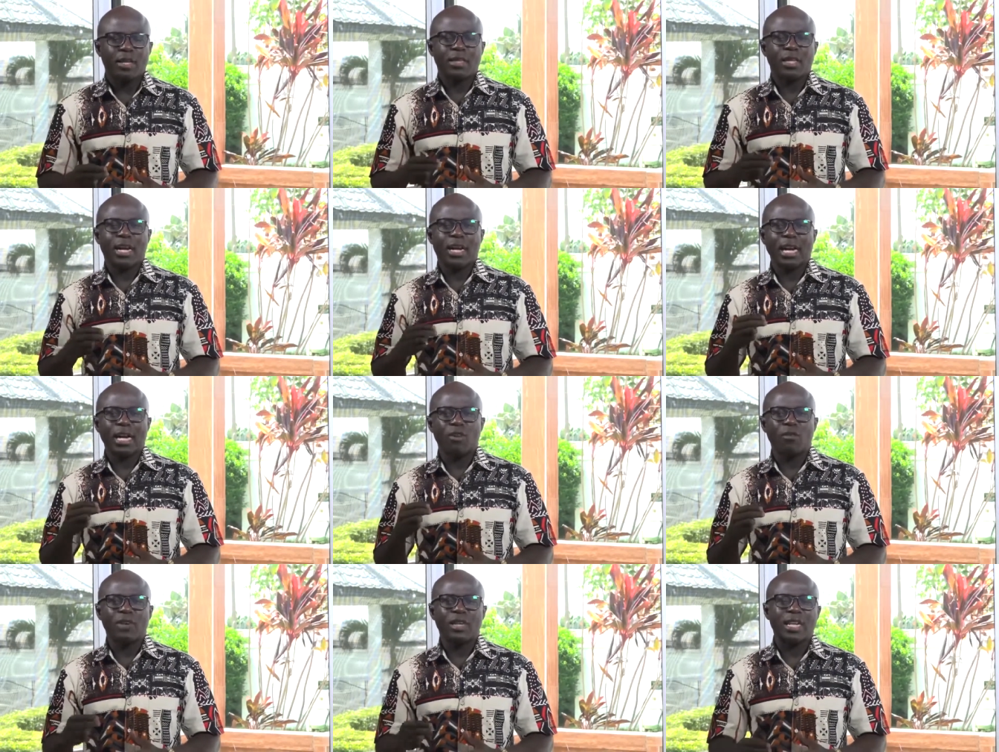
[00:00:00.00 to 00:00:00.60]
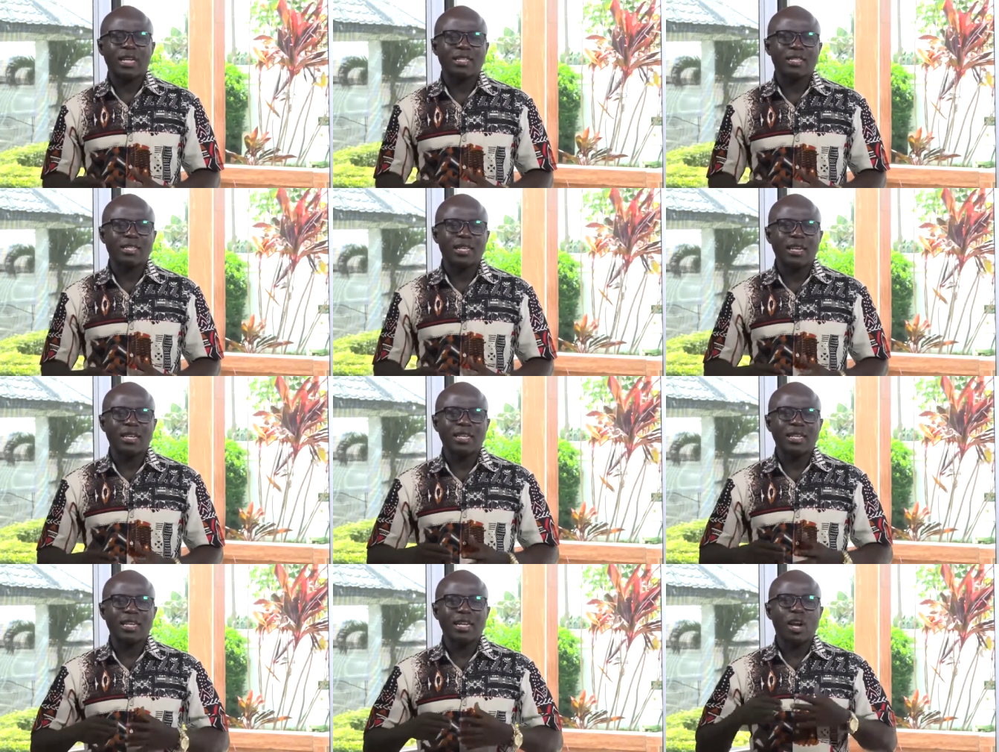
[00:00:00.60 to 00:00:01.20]
the kind of
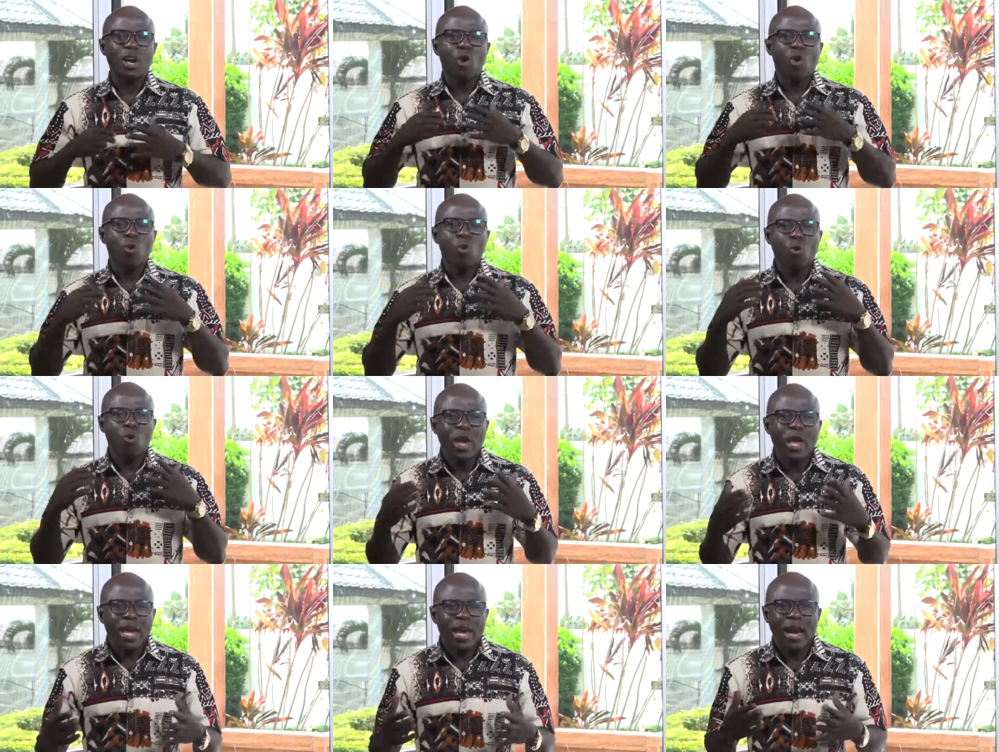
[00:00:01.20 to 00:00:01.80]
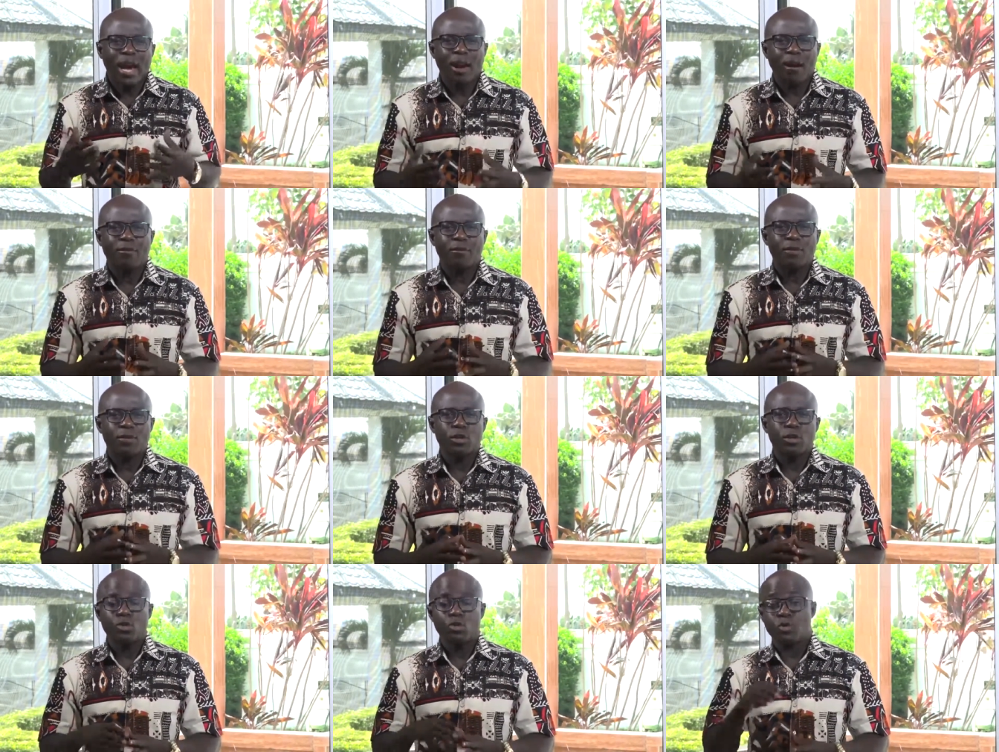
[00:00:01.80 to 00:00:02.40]
understanding we
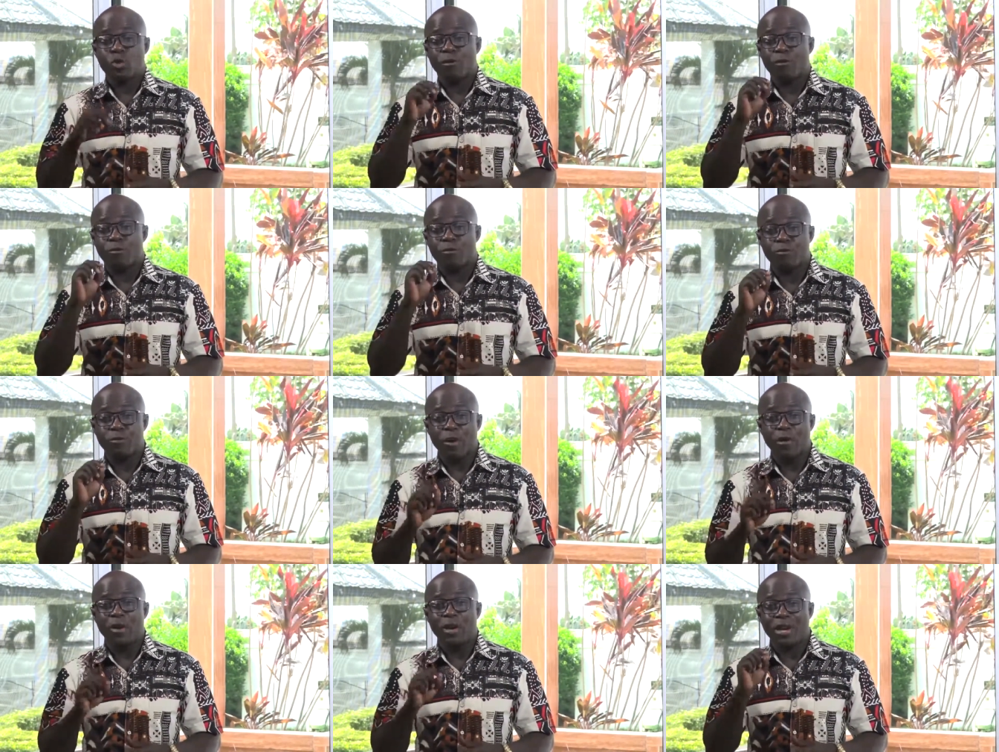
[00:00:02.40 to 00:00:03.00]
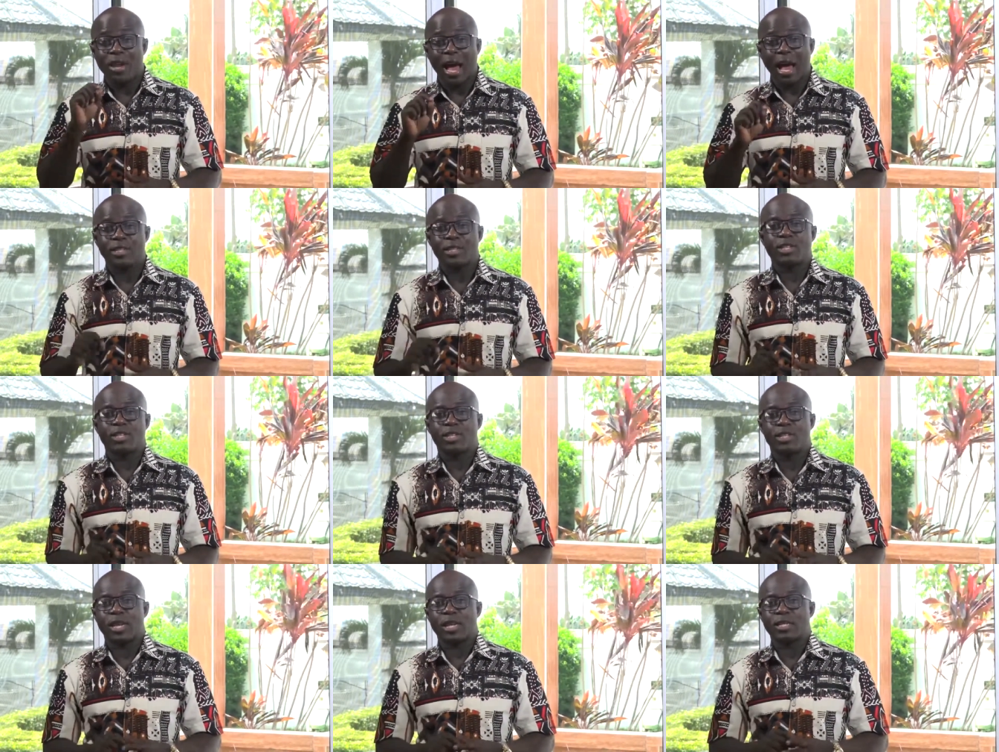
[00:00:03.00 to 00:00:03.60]
have to a very
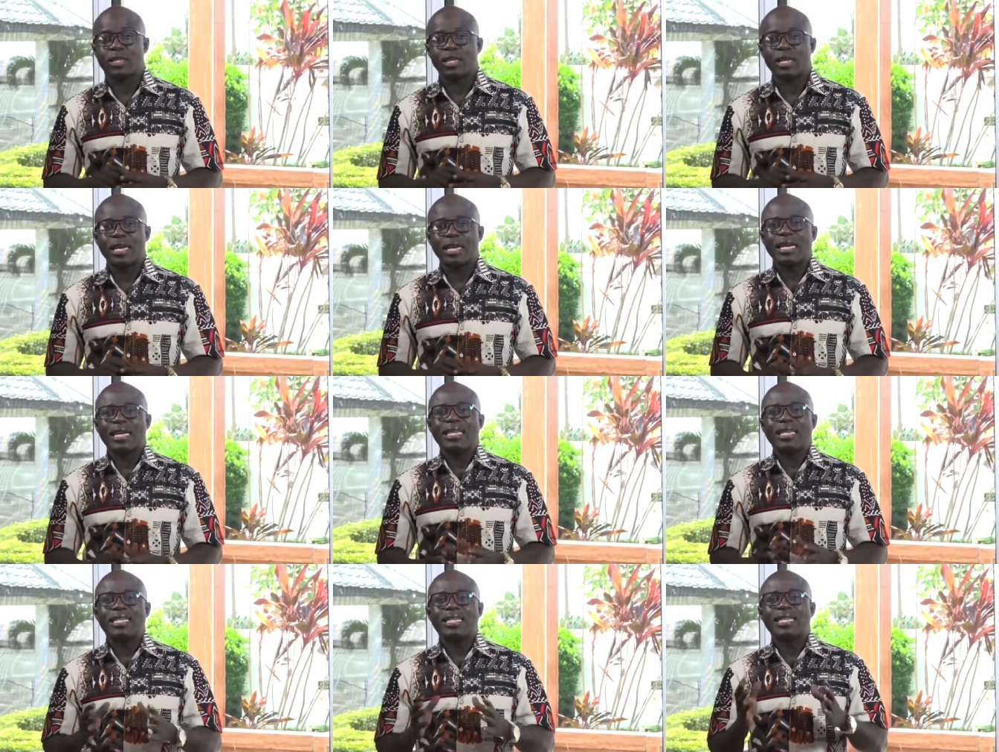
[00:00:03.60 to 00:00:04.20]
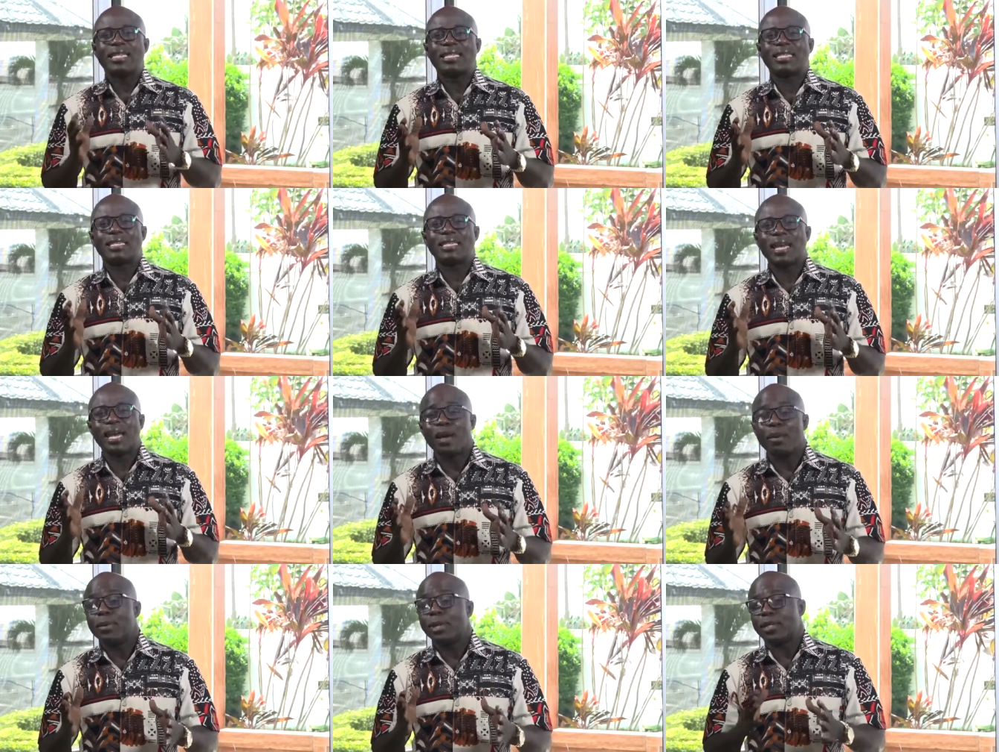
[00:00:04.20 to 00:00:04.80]
large extent
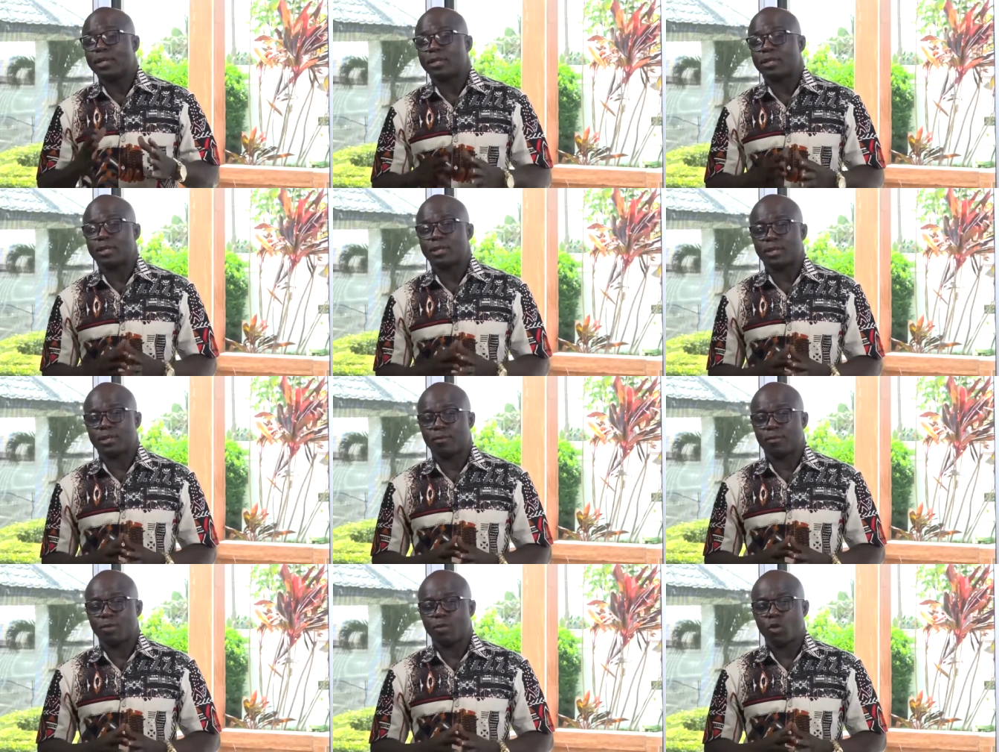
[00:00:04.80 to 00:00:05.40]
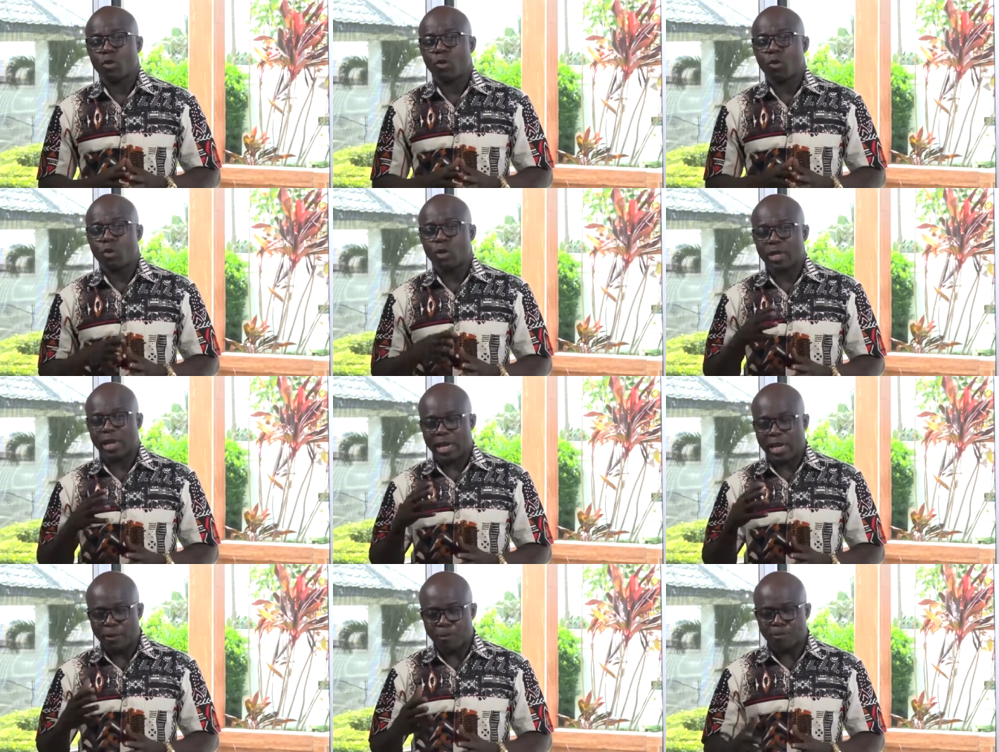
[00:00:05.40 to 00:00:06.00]
determines
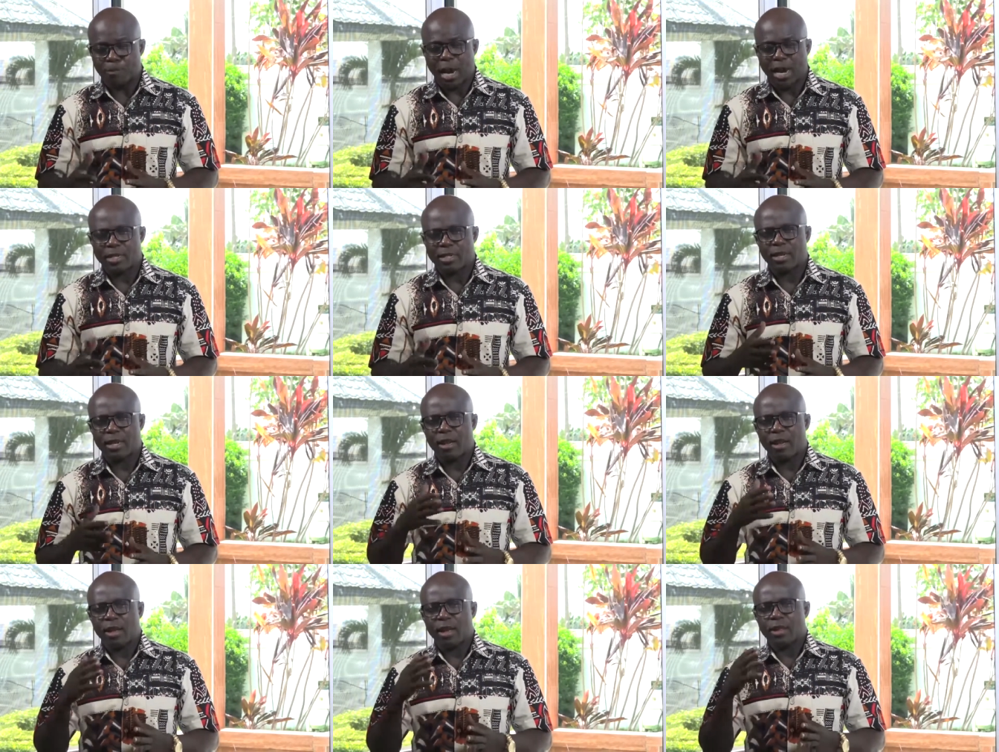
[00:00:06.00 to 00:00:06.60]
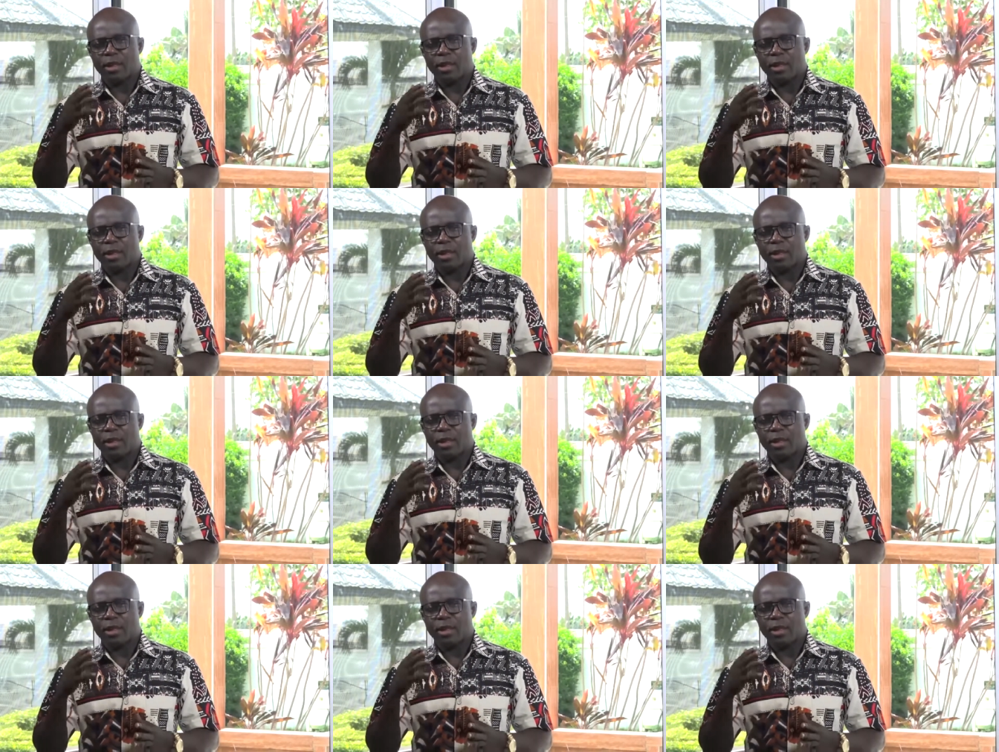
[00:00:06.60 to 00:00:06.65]
the impact